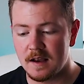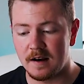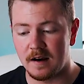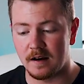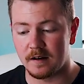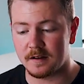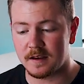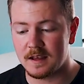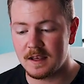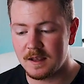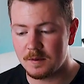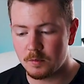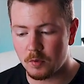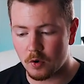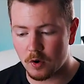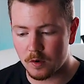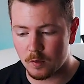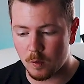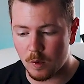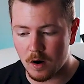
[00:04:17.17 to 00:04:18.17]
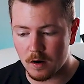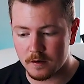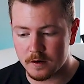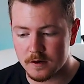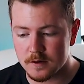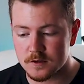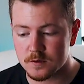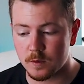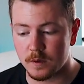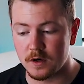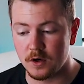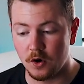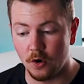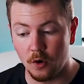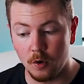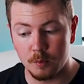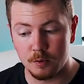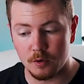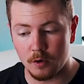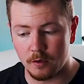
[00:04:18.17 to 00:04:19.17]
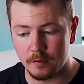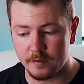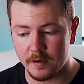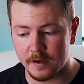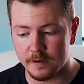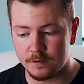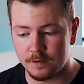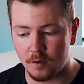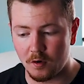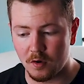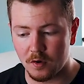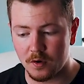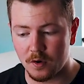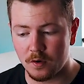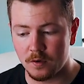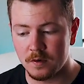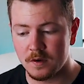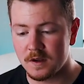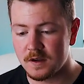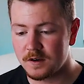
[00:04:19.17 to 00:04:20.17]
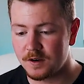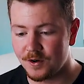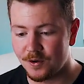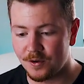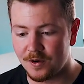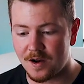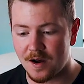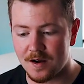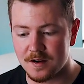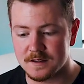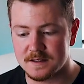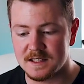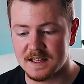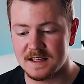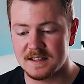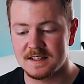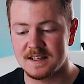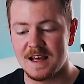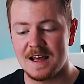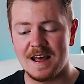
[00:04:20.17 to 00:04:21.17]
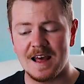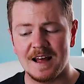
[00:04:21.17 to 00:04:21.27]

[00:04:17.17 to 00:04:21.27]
are keyboard warriors with no profile photo, no content,